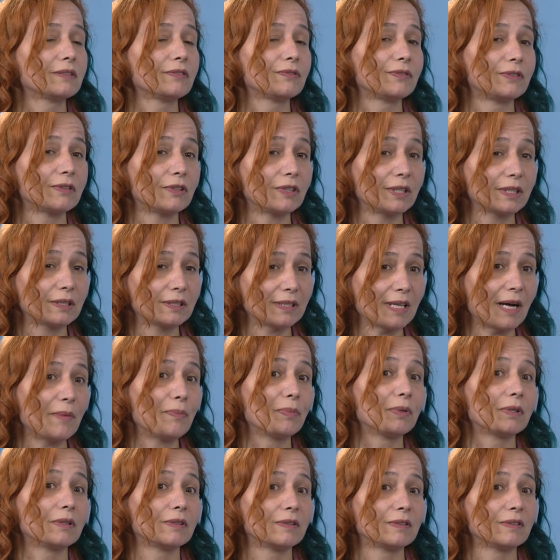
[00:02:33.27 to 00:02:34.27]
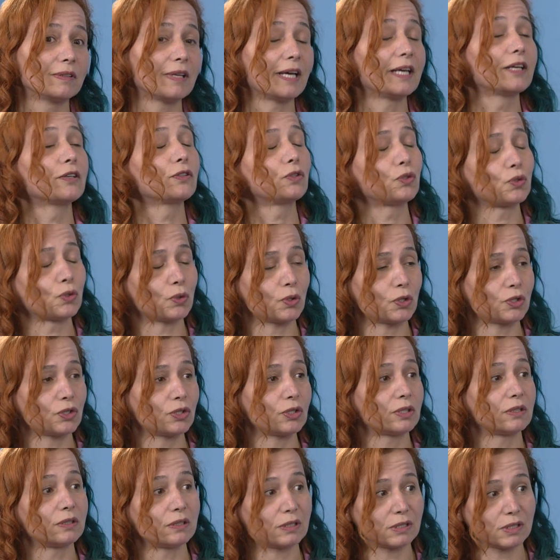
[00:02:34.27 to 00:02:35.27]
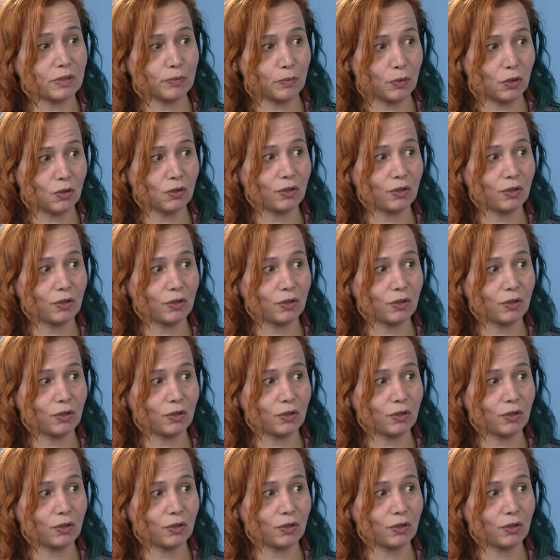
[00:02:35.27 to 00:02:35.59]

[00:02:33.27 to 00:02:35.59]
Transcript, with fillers: for example, like Georgia, the small